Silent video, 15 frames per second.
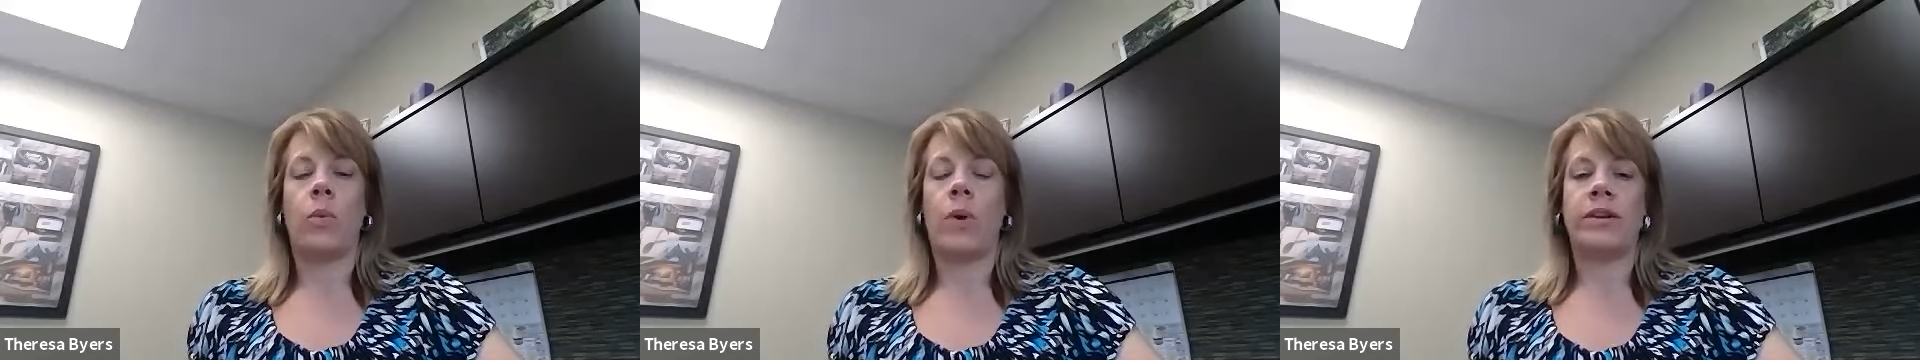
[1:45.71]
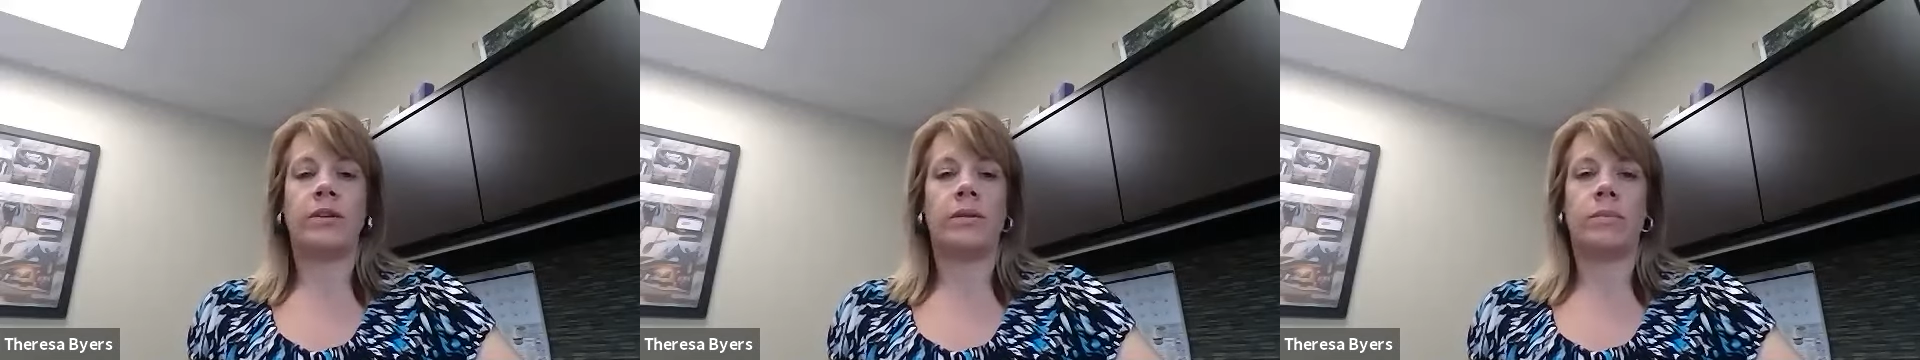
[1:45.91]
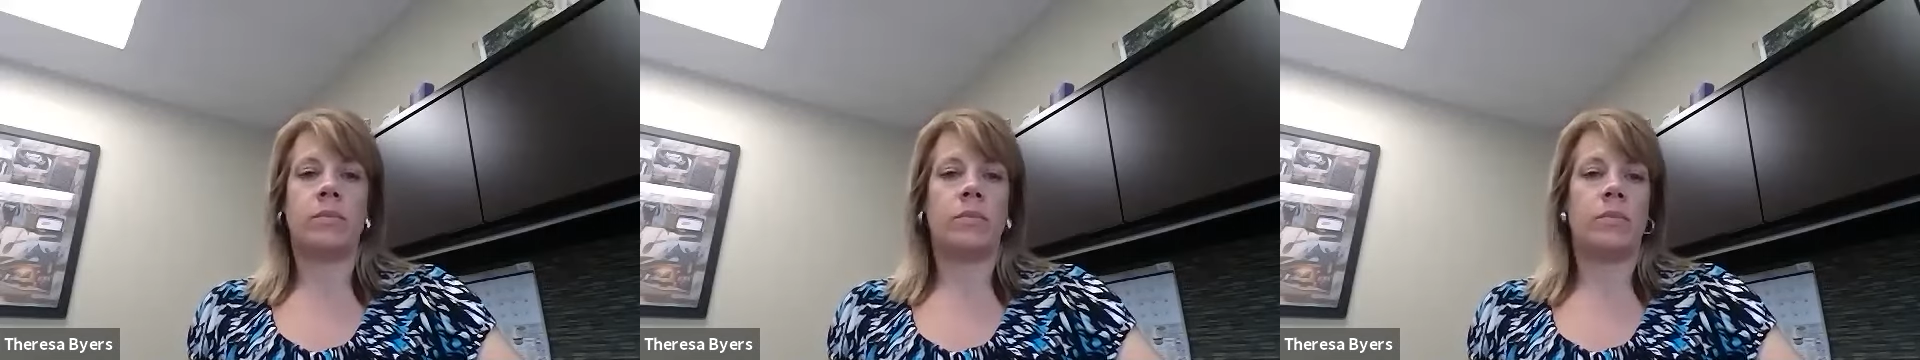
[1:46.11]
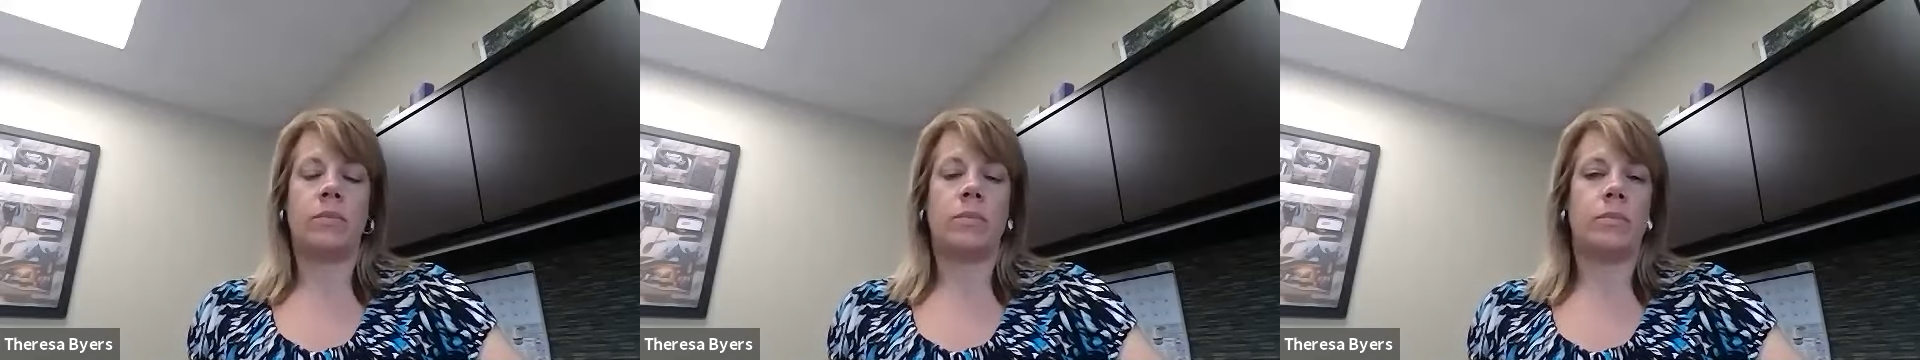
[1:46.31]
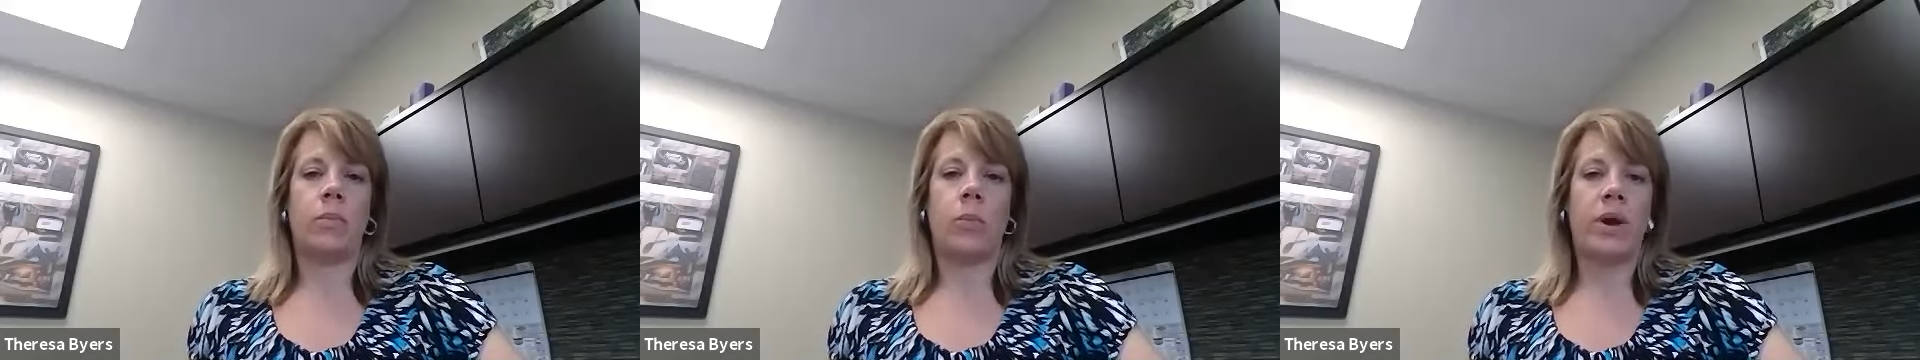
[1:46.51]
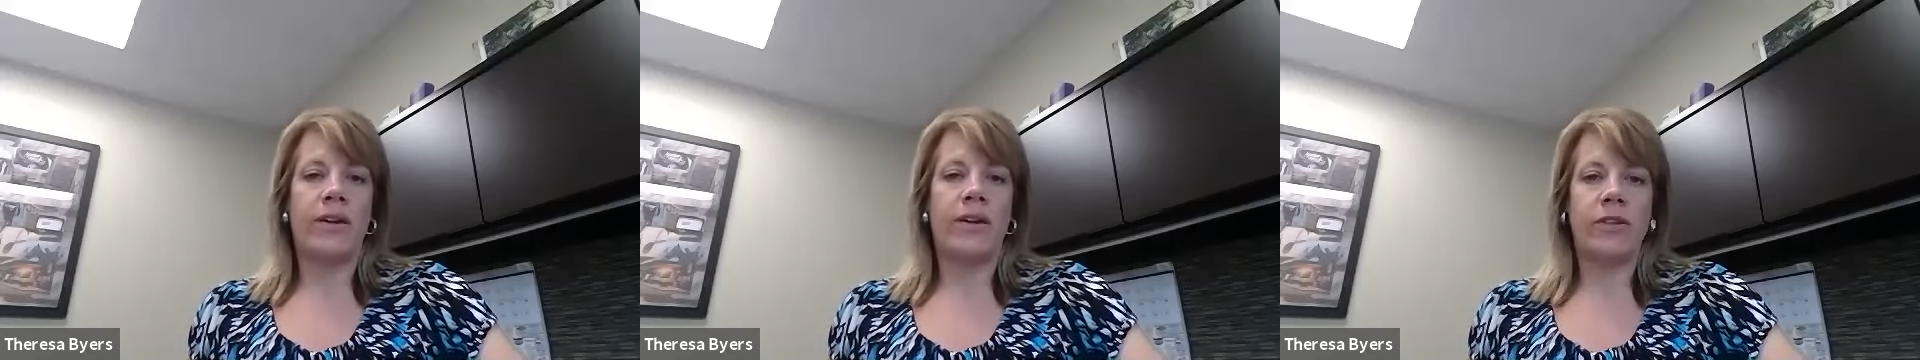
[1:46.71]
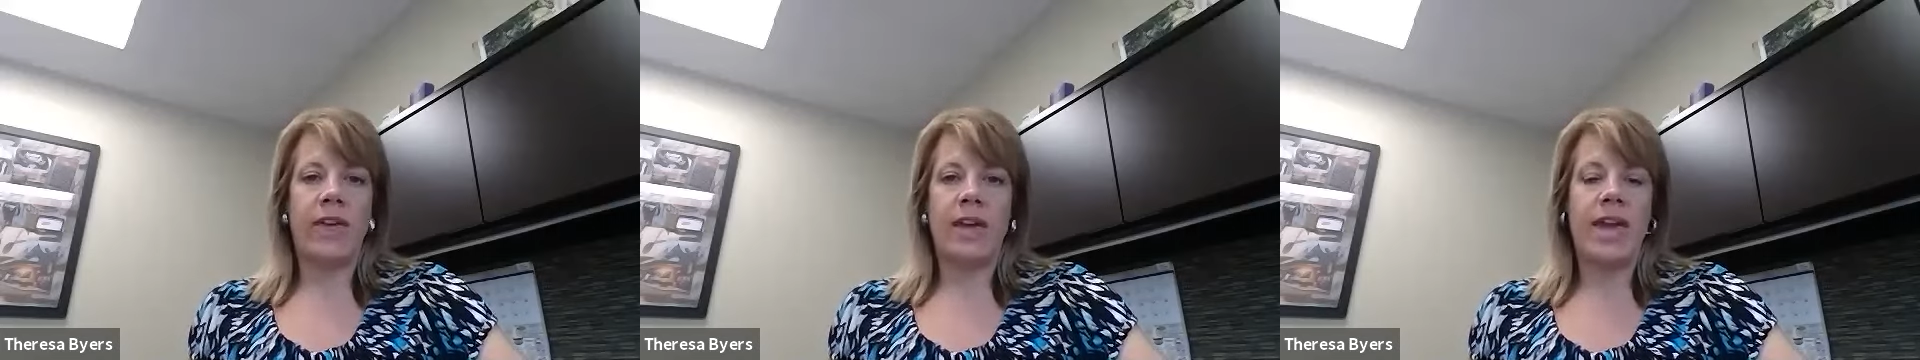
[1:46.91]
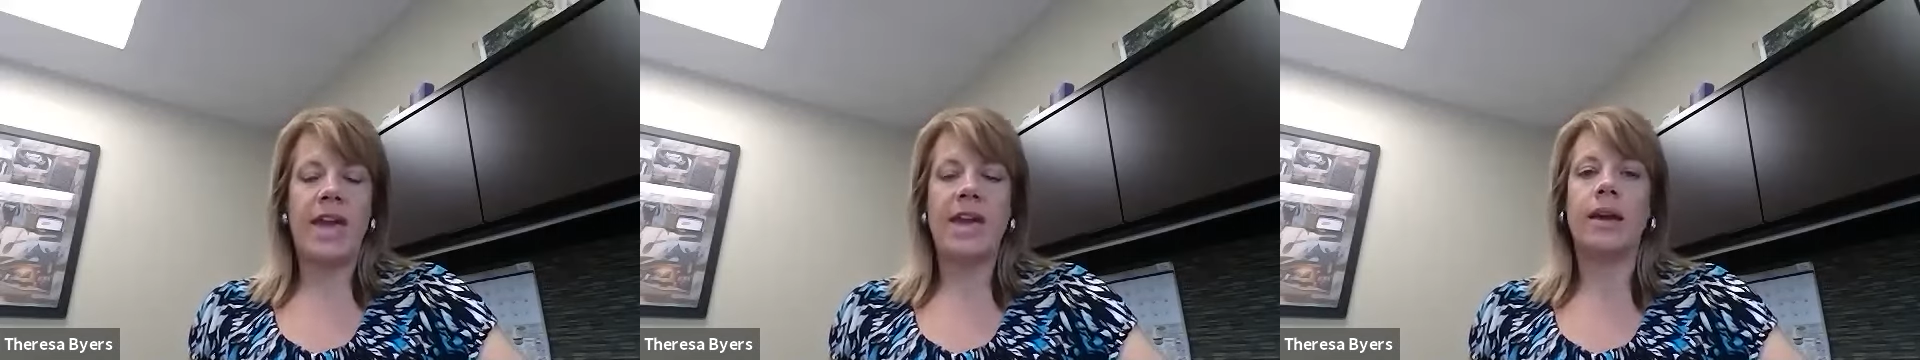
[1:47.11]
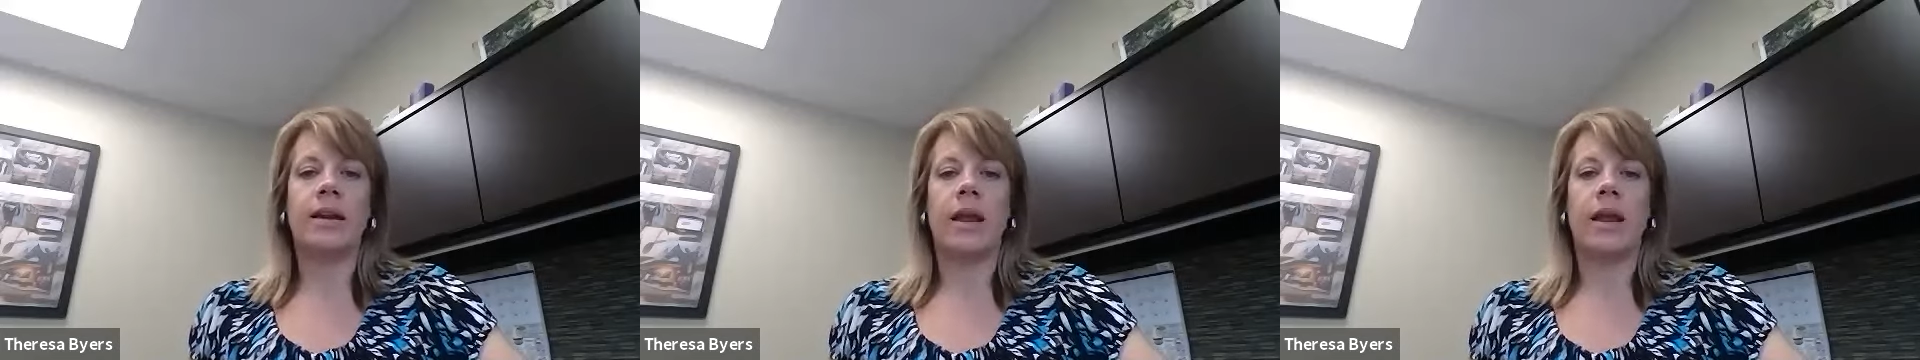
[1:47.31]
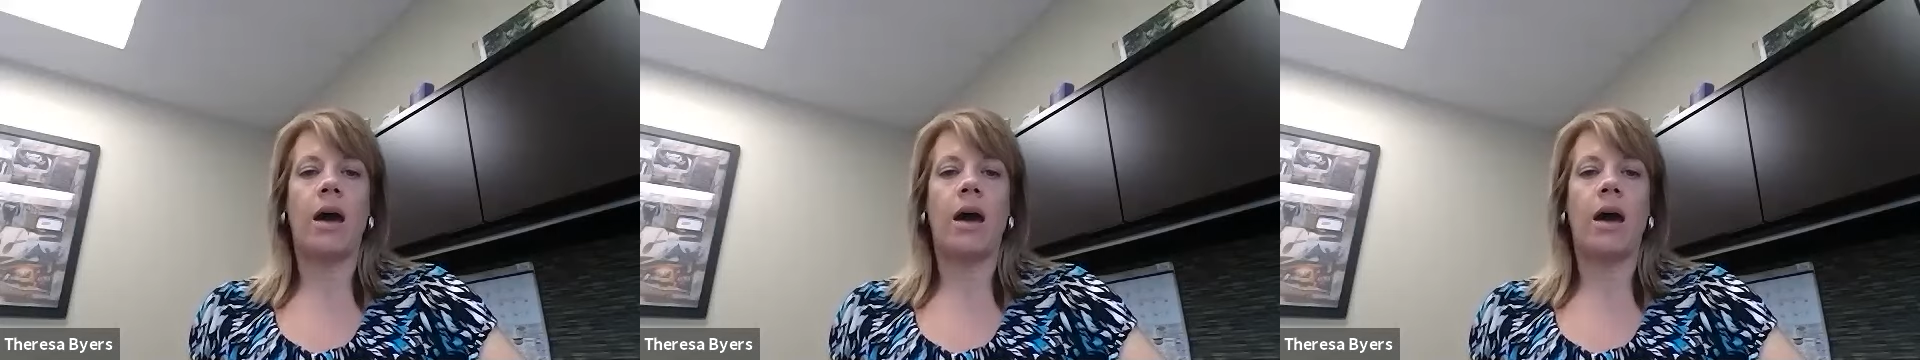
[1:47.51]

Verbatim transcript: when whenever they can.